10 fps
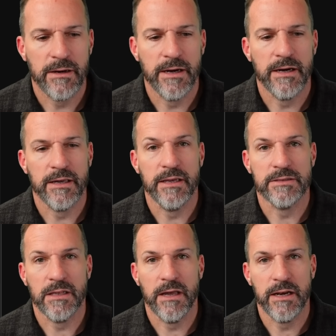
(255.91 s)
It
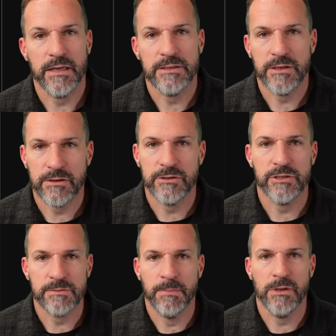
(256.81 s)
is a lot easier to
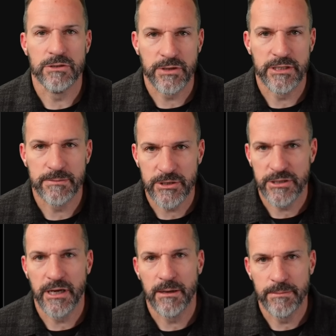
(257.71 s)
just pull a
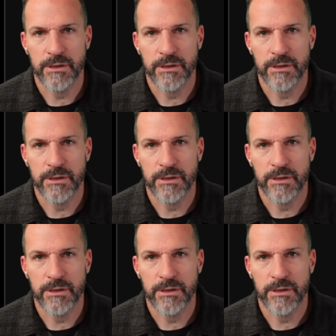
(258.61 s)
transmission out,